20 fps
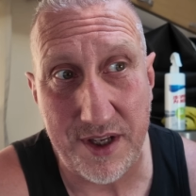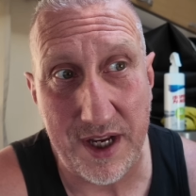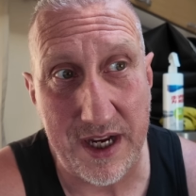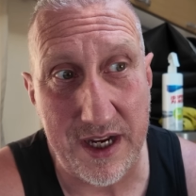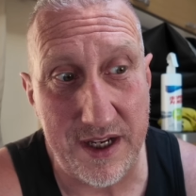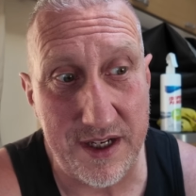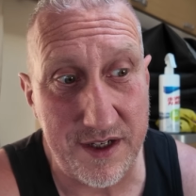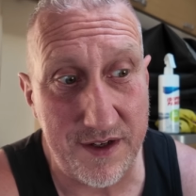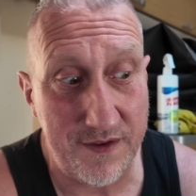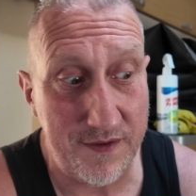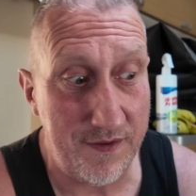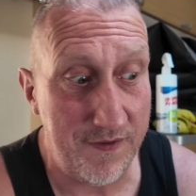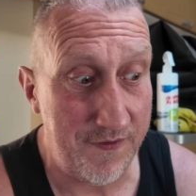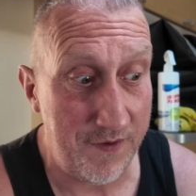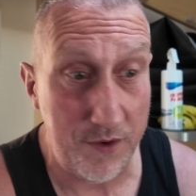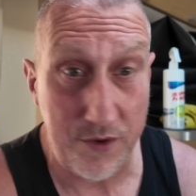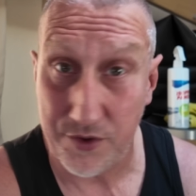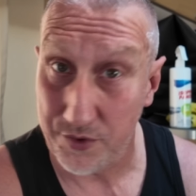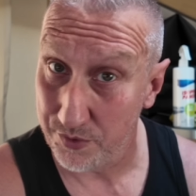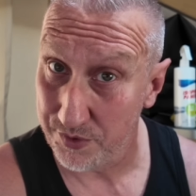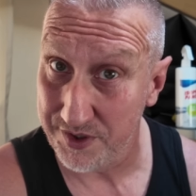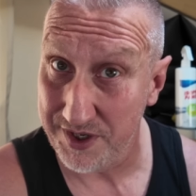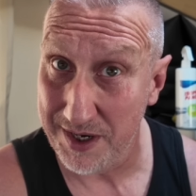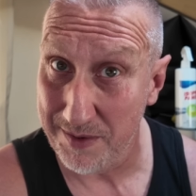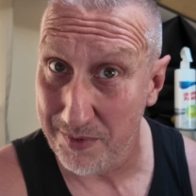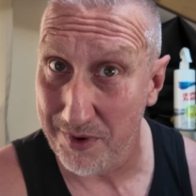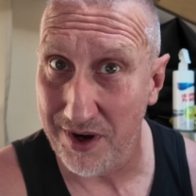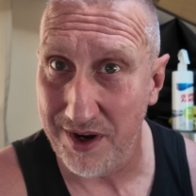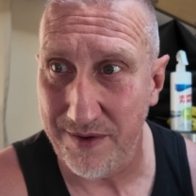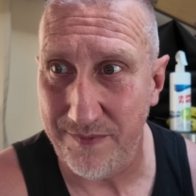there's a food source
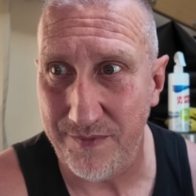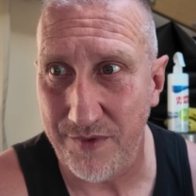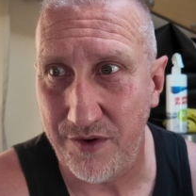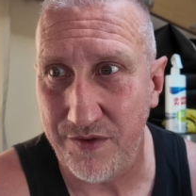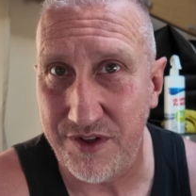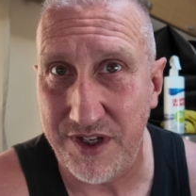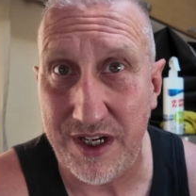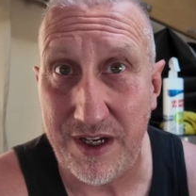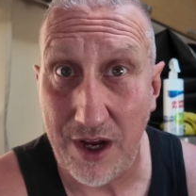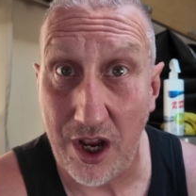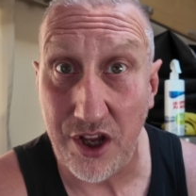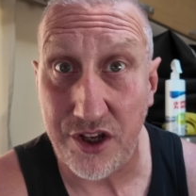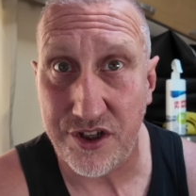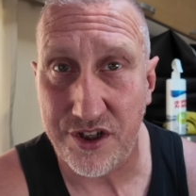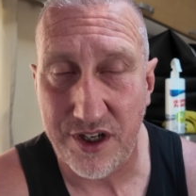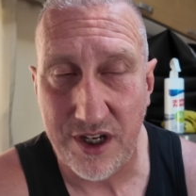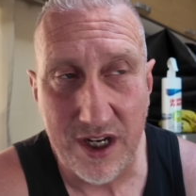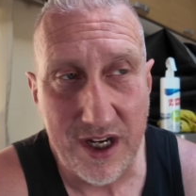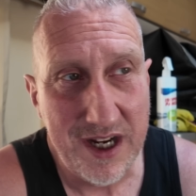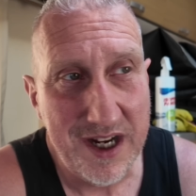nearby, obviously us,